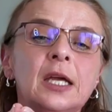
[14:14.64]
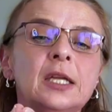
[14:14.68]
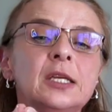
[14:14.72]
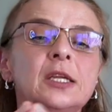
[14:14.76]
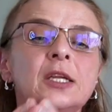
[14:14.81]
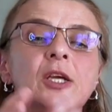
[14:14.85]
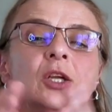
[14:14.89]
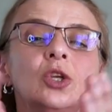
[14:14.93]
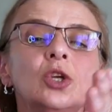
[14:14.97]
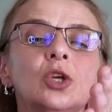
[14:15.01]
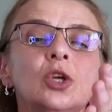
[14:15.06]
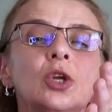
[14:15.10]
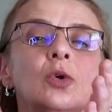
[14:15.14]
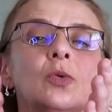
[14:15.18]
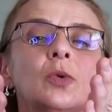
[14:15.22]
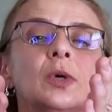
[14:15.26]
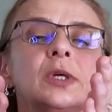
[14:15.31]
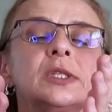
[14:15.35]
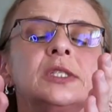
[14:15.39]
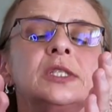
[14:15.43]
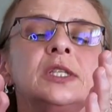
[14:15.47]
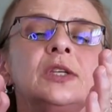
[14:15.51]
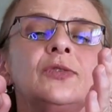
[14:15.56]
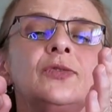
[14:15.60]
And you know
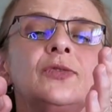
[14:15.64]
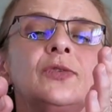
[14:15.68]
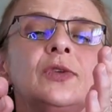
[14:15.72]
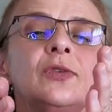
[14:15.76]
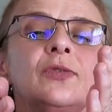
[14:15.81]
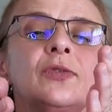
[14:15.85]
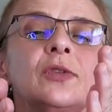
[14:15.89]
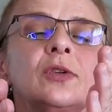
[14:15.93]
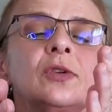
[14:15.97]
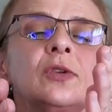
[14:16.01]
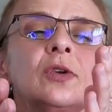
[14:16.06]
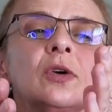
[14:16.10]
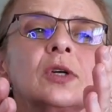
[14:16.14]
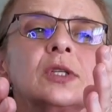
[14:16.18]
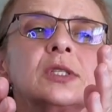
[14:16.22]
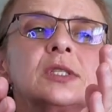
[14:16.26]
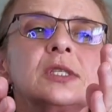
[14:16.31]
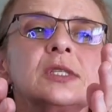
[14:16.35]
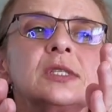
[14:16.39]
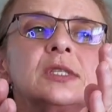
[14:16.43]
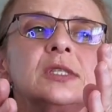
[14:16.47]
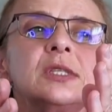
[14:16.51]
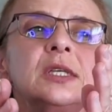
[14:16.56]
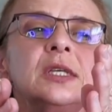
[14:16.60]
what, if the
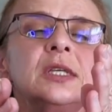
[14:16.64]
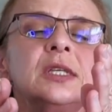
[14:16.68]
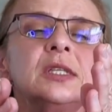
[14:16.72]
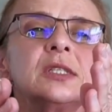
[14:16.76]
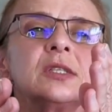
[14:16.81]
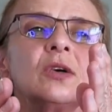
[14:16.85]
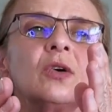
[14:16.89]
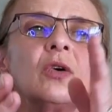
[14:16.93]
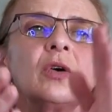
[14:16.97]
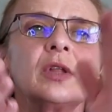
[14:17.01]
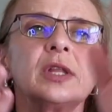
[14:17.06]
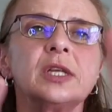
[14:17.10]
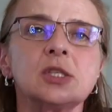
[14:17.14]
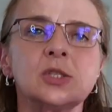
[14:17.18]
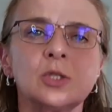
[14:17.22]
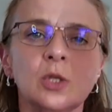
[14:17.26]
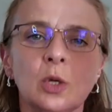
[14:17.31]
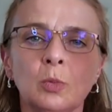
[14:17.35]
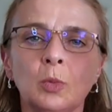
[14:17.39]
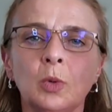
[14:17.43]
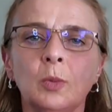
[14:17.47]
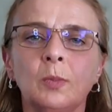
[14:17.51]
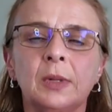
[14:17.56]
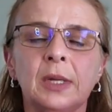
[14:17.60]
doctor says, oh, there's
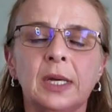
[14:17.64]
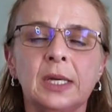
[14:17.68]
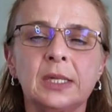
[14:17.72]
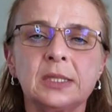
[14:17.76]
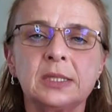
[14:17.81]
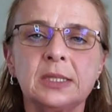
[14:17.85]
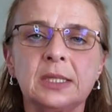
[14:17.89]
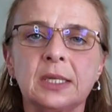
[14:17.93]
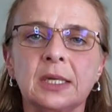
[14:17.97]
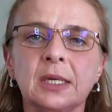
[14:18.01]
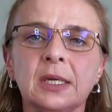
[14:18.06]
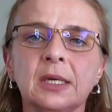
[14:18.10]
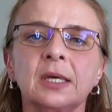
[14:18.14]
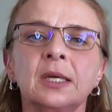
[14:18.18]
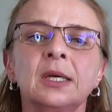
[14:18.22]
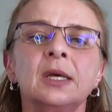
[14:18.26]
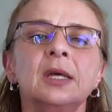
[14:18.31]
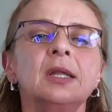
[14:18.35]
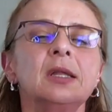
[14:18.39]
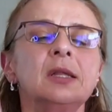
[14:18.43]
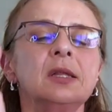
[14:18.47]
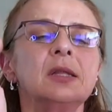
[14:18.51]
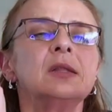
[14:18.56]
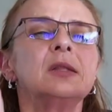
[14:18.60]
no more blood here,
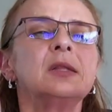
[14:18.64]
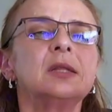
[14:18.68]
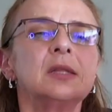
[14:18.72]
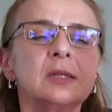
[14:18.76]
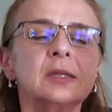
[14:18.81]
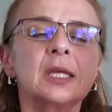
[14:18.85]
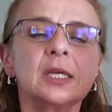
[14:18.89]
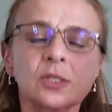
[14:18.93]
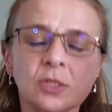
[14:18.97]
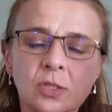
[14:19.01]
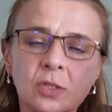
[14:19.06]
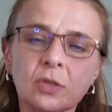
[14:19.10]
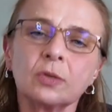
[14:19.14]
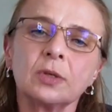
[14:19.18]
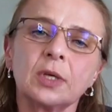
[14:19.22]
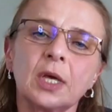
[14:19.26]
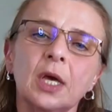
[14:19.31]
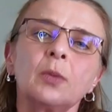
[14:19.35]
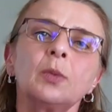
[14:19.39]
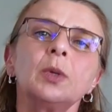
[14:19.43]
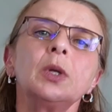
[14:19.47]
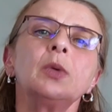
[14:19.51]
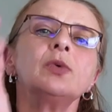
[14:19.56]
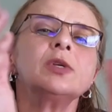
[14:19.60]
that's
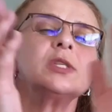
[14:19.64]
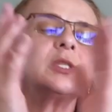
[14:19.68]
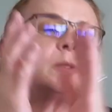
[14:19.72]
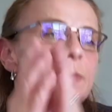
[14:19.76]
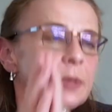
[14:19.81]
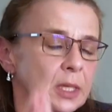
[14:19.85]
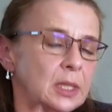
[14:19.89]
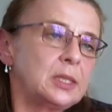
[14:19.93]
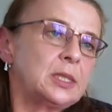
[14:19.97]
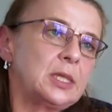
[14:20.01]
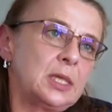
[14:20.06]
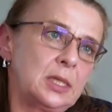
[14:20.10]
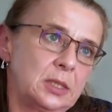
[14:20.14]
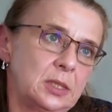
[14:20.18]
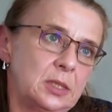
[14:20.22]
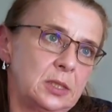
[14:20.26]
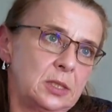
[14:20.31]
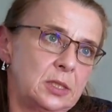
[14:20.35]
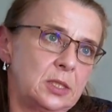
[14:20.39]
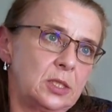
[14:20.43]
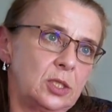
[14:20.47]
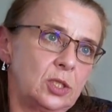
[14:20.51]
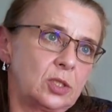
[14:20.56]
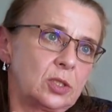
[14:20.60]
okay, we respect that
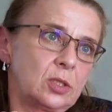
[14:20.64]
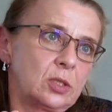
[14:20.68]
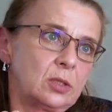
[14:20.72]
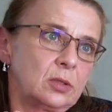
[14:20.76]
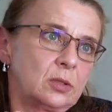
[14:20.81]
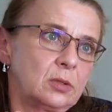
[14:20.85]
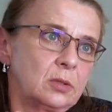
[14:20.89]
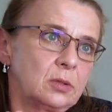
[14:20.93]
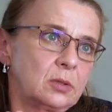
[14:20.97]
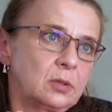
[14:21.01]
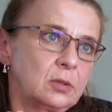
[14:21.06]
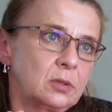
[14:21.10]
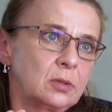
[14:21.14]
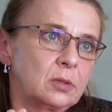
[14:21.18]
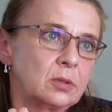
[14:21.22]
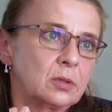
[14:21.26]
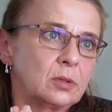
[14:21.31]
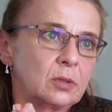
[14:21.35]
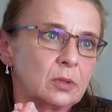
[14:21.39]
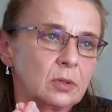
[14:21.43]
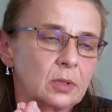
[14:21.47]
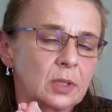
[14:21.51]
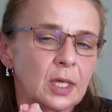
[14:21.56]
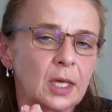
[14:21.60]
decision,
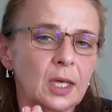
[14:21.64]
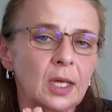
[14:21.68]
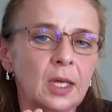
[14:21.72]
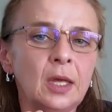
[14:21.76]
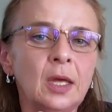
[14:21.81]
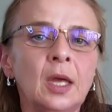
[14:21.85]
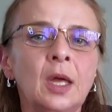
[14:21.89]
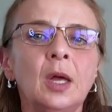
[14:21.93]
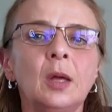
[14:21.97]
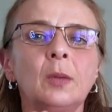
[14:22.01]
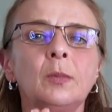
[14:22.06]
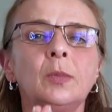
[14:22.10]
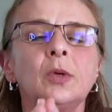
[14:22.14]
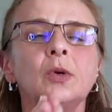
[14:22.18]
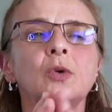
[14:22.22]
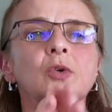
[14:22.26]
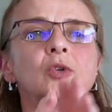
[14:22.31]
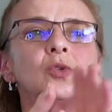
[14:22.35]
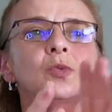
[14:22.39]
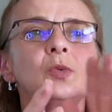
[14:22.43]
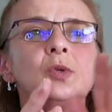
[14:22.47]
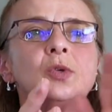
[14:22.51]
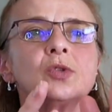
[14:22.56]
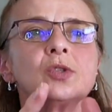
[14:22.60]
okay?
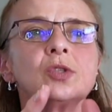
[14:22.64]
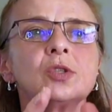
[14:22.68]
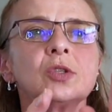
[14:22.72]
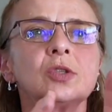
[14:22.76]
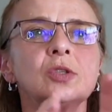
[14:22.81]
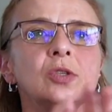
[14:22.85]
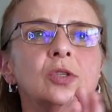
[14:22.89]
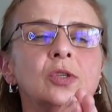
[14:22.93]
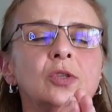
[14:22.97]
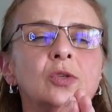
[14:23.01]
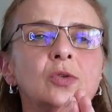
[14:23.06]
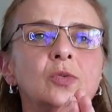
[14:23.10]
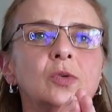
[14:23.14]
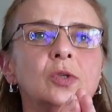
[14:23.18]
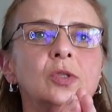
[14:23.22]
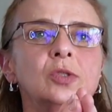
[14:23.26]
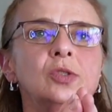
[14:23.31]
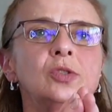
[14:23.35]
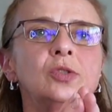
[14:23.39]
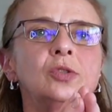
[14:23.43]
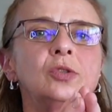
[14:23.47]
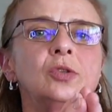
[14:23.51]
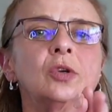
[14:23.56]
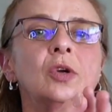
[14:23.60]
Because we also don't
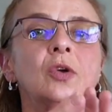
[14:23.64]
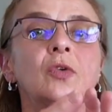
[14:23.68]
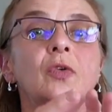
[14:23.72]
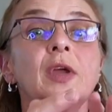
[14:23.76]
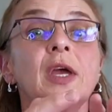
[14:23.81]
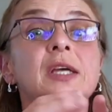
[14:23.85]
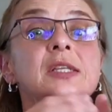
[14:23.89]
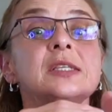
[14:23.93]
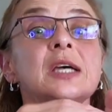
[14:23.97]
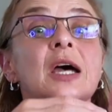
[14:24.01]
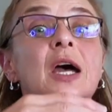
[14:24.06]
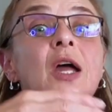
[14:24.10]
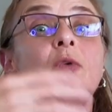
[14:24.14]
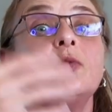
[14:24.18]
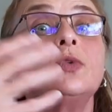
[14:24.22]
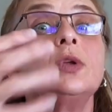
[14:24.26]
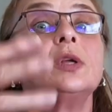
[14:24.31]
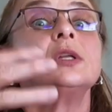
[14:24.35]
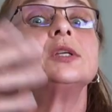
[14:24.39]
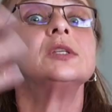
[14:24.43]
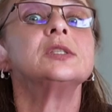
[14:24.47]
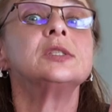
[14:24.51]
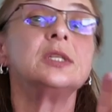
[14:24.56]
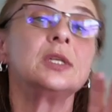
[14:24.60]
want to create
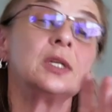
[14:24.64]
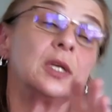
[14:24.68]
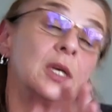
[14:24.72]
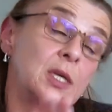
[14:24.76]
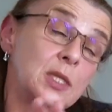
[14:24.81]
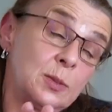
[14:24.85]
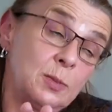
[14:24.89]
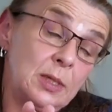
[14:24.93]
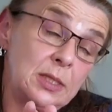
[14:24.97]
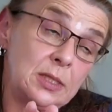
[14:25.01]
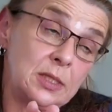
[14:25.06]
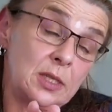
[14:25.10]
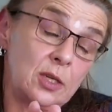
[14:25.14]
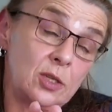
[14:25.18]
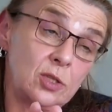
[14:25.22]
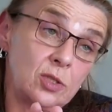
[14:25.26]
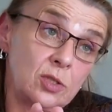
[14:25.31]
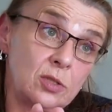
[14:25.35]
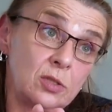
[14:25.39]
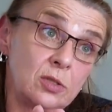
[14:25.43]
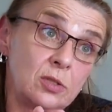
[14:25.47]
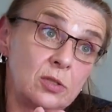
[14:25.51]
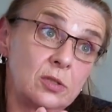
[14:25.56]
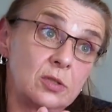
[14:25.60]
unrealistic
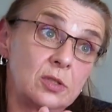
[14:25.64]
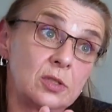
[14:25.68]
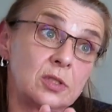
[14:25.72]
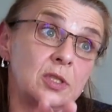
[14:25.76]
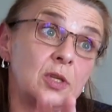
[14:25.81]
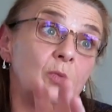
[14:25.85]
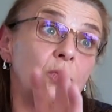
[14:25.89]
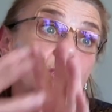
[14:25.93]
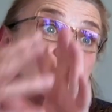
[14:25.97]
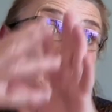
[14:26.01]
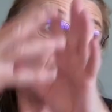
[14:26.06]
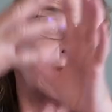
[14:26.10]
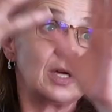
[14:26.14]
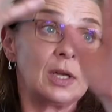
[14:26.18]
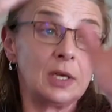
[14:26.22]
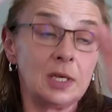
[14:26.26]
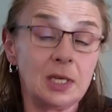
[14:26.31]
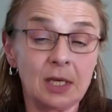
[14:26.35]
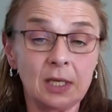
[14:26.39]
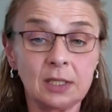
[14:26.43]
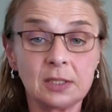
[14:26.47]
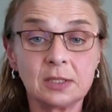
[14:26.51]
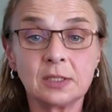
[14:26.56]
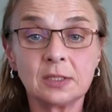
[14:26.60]
expectation. To say we've
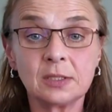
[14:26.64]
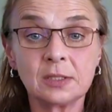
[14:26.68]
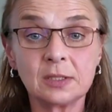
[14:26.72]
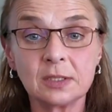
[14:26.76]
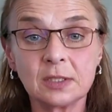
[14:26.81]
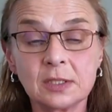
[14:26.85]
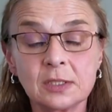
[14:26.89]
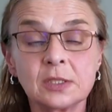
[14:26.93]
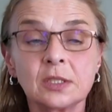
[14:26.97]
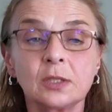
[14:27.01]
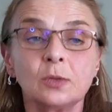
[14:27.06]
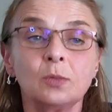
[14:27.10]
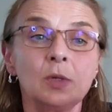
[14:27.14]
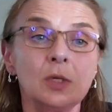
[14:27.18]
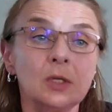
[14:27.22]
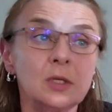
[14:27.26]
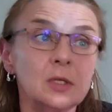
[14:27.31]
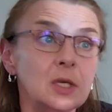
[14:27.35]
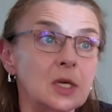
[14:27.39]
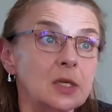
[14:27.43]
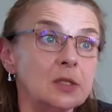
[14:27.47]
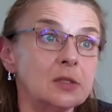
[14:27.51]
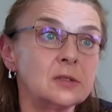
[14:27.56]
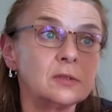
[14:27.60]
collected this and
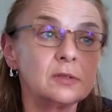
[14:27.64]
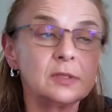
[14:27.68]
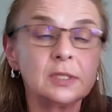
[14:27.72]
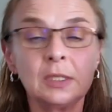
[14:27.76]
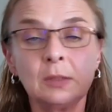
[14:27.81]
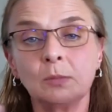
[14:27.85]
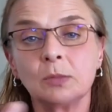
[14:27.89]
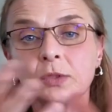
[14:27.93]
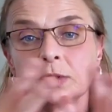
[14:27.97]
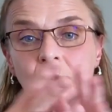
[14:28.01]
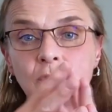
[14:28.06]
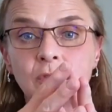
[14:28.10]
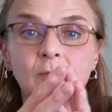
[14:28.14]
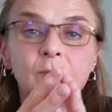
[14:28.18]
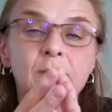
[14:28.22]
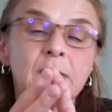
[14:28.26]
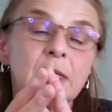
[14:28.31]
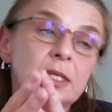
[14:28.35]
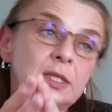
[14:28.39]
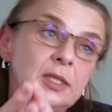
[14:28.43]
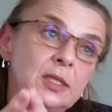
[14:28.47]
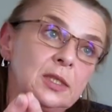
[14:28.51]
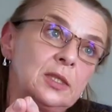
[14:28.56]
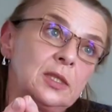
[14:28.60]
we get 10 mils of
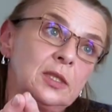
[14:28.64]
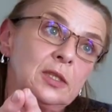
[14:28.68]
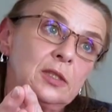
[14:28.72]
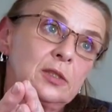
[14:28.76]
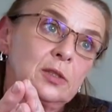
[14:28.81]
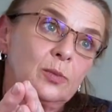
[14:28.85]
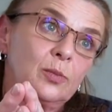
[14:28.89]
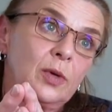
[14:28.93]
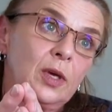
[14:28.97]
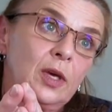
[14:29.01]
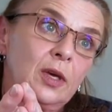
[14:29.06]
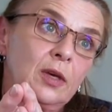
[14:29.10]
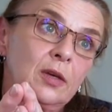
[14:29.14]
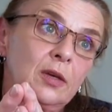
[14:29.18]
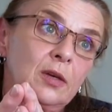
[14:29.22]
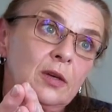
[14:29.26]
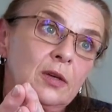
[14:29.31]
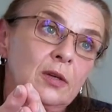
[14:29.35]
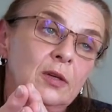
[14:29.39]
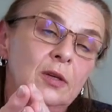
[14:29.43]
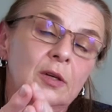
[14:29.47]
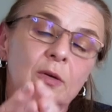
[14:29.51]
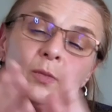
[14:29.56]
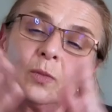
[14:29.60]
blood in the little bag.